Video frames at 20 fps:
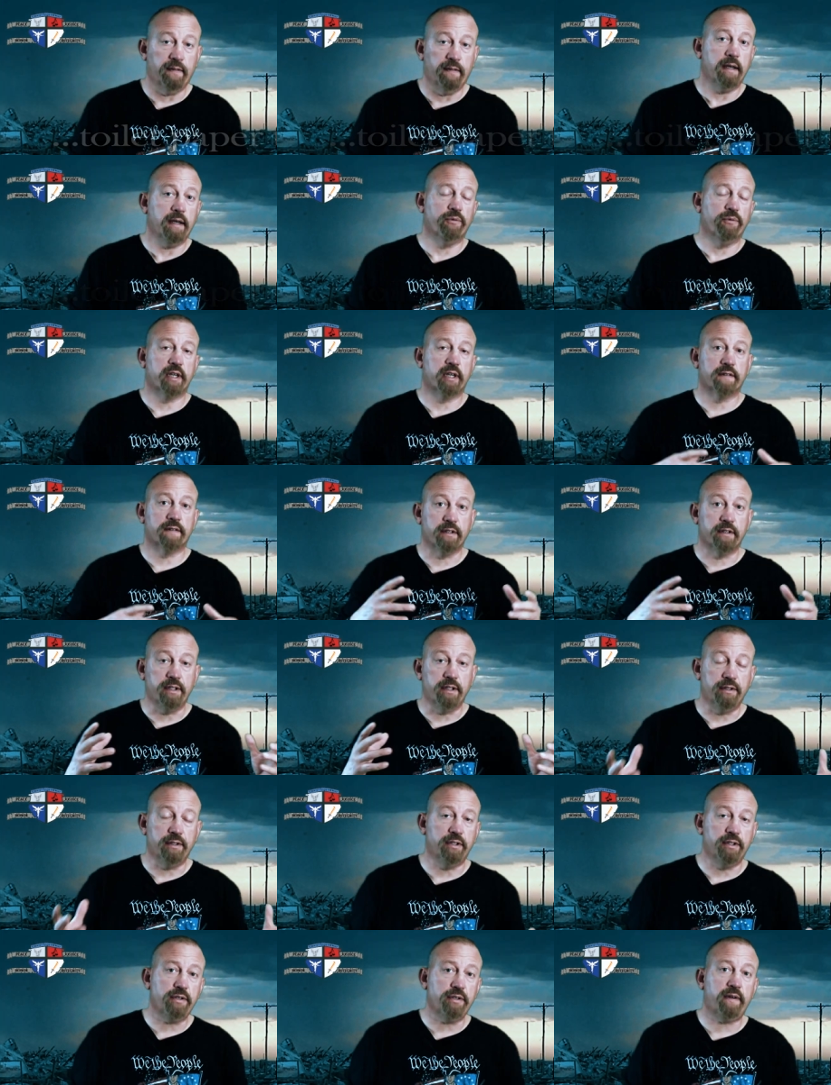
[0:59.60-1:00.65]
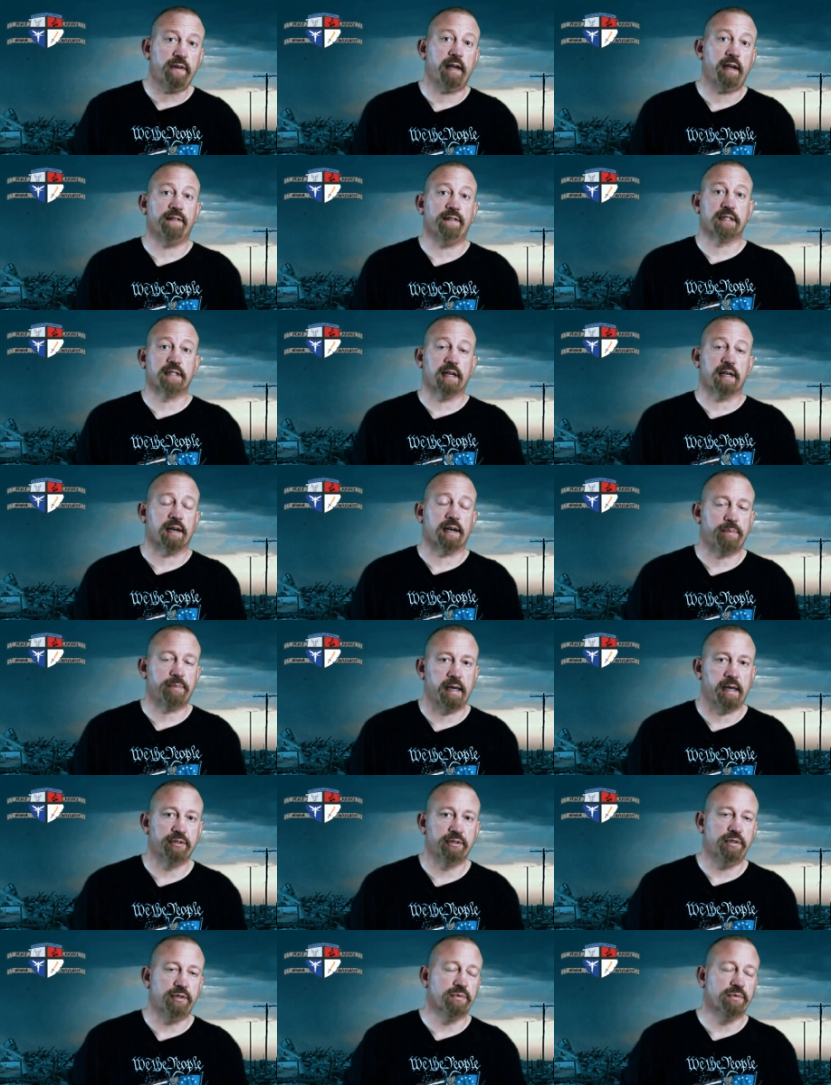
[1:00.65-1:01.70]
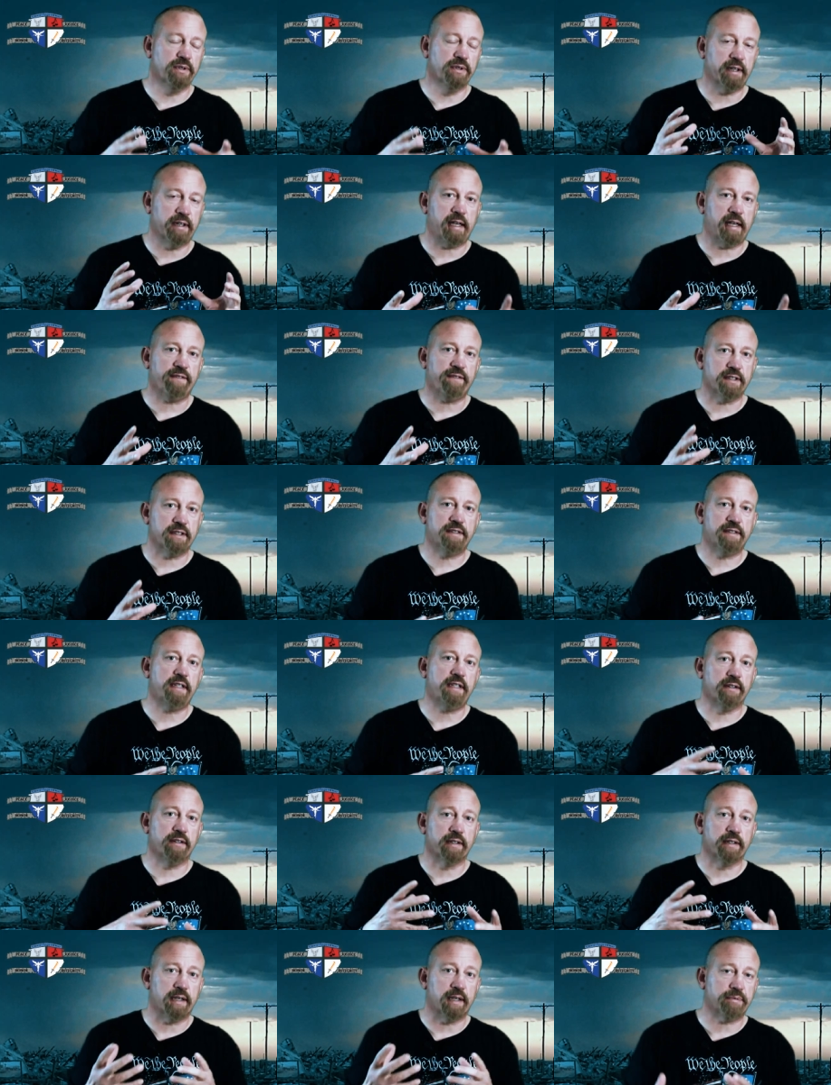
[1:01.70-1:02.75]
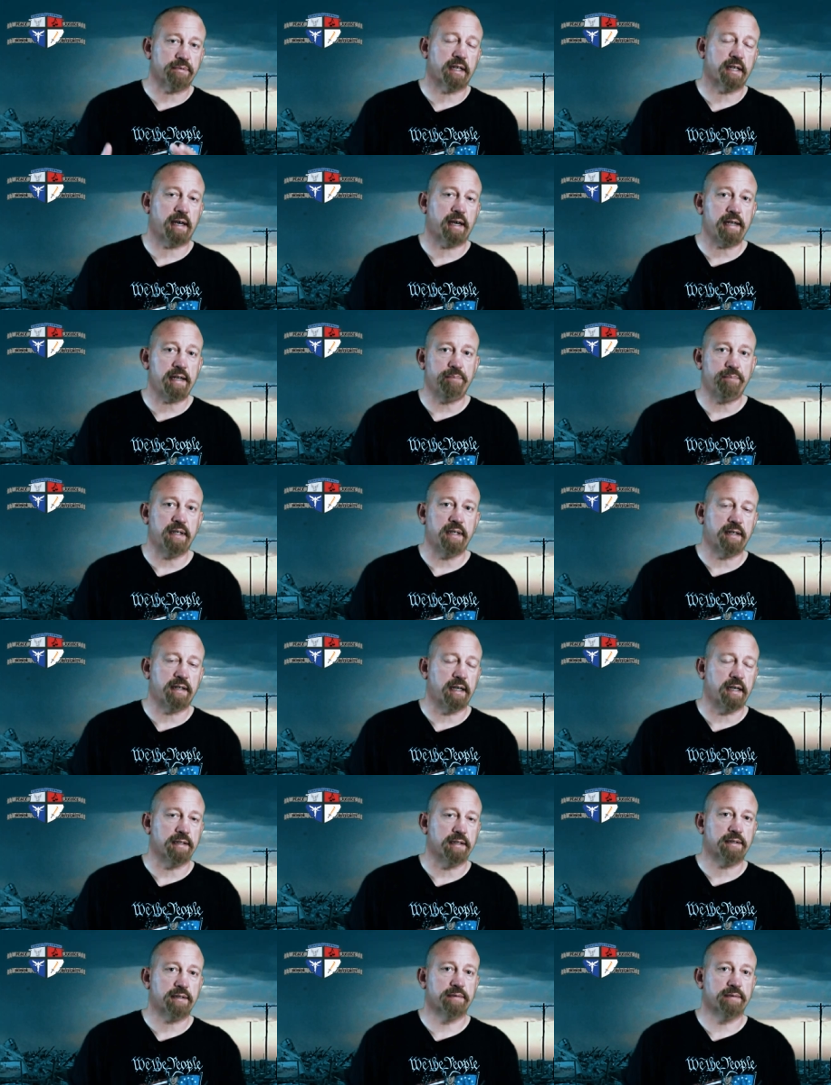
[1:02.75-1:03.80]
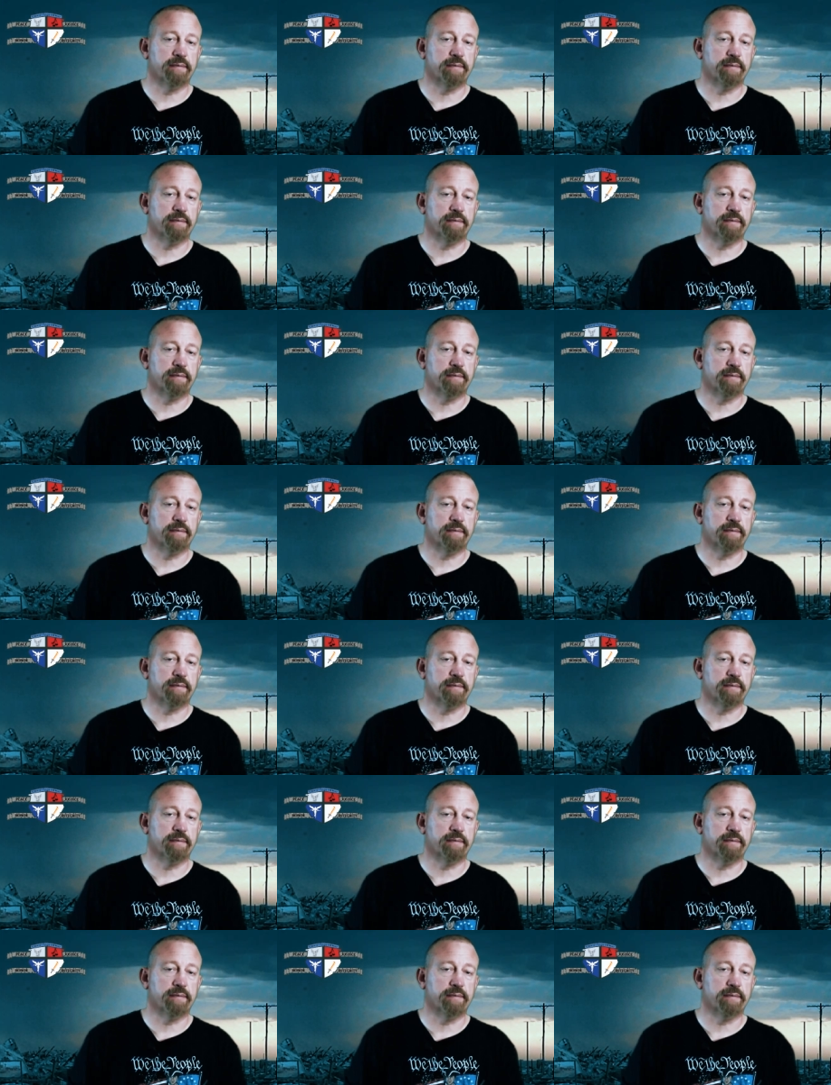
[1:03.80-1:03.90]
And then whatever you do have stockpiled, you really have to seal it up tight because